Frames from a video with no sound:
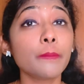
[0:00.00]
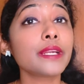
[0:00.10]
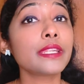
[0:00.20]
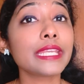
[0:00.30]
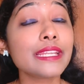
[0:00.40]

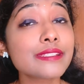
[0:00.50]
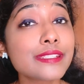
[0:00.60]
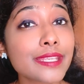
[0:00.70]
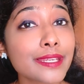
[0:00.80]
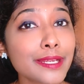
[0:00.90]
but in a
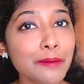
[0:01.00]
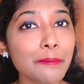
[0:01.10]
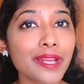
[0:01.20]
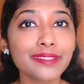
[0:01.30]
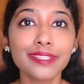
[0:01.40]
single
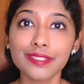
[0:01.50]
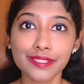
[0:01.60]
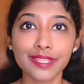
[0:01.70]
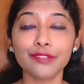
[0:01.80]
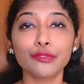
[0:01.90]
month
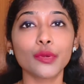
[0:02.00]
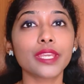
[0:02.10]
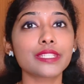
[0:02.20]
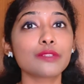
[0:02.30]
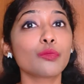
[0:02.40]
itself you are
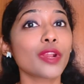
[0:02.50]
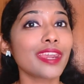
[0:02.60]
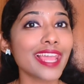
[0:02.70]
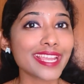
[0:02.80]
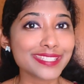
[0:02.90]
getting
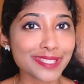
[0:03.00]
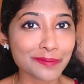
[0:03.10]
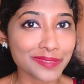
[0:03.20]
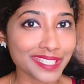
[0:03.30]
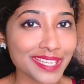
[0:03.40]
1 lakh
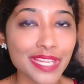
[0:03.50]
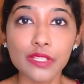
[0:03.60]
something.